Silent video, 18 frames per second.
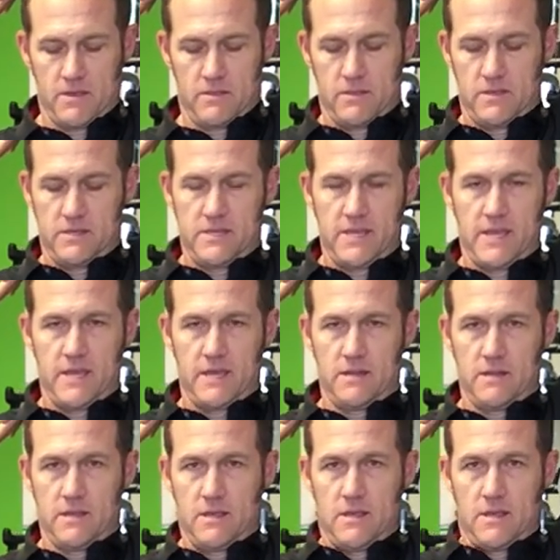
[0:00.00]
This
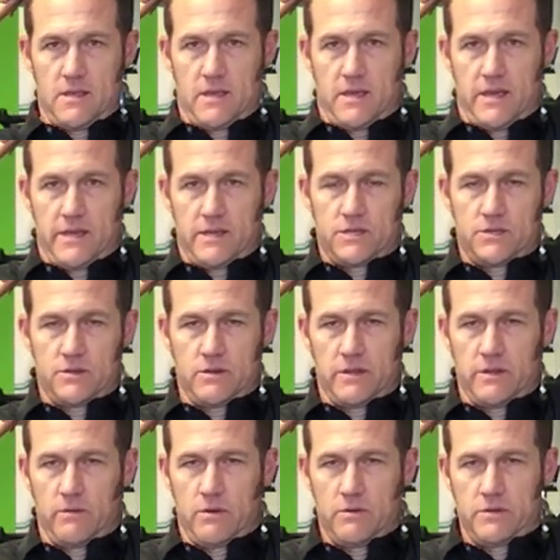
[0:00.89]
hand
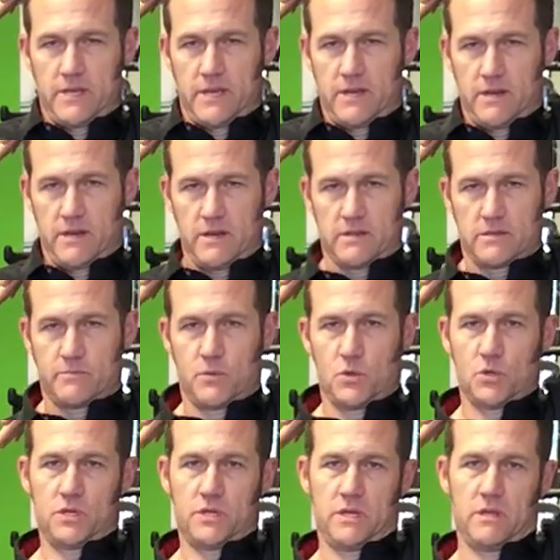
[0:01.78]
externally rotated and is
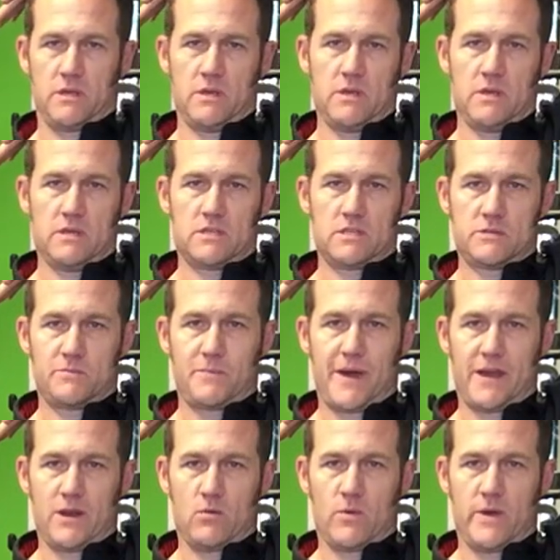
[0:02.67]
pushing
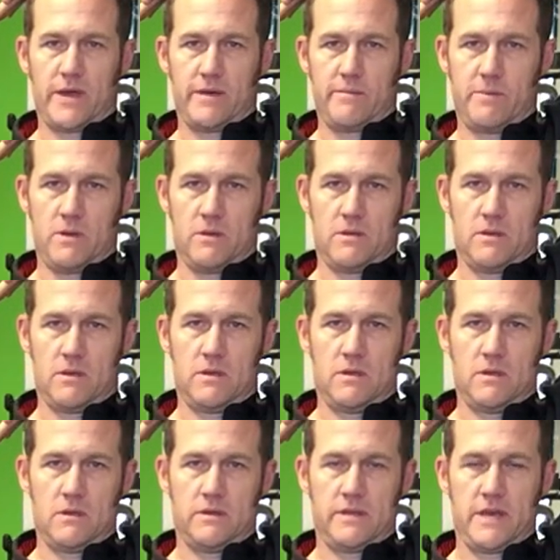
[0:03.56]
spider web
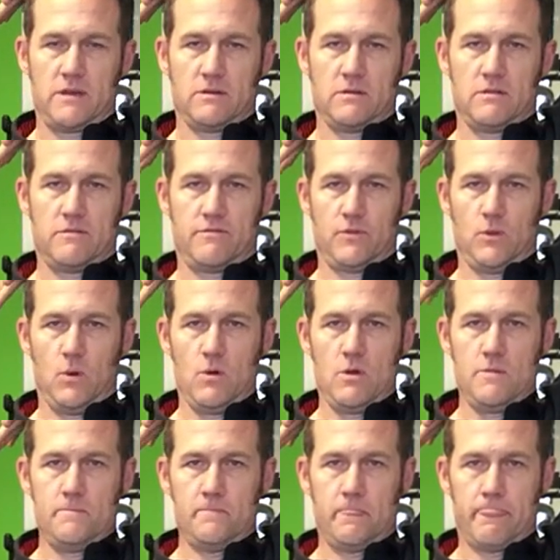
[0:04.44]
down to the
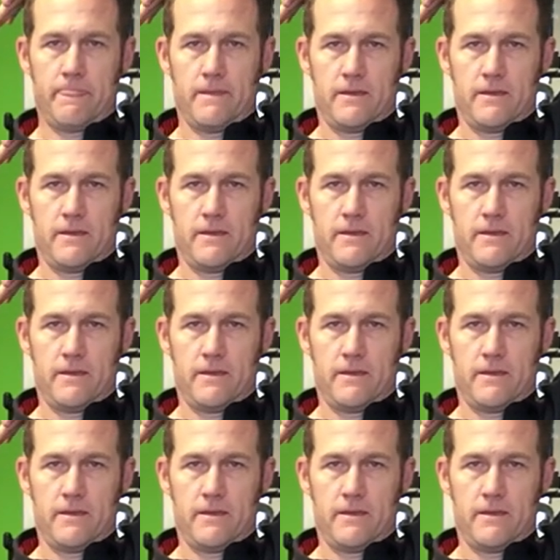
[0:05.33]
floor,